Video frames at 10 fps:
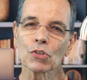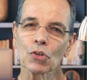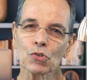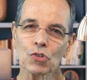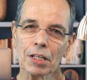
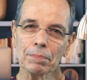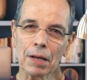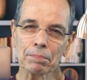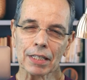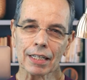So sleep
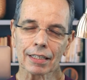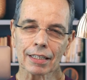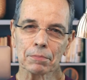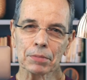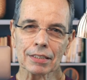apnea
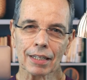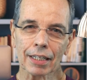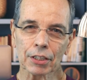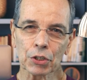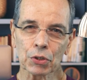can be
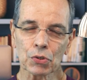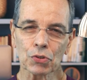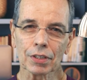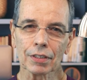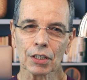
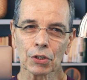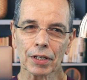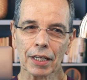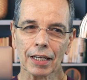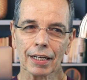diagnosed,
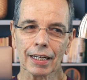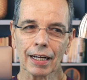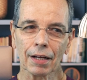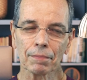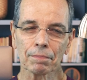okay,
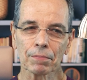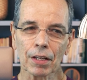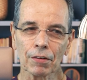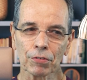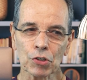
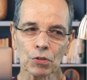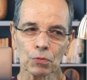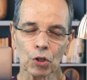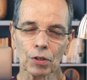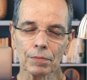first
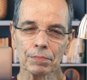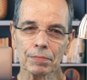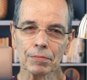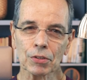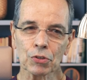of all,
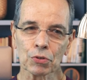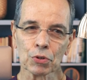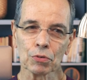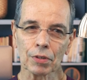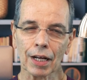
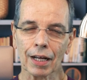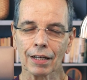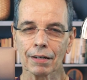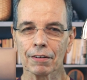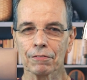through
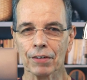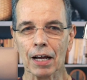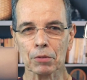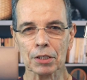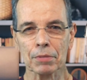a
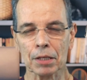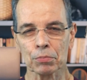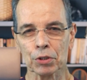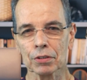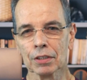family
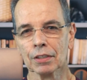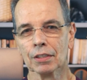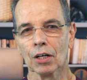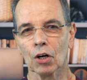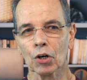member
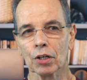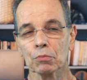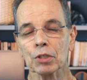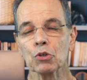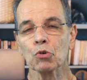
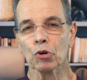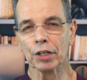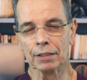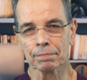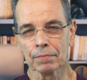or
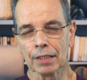recording.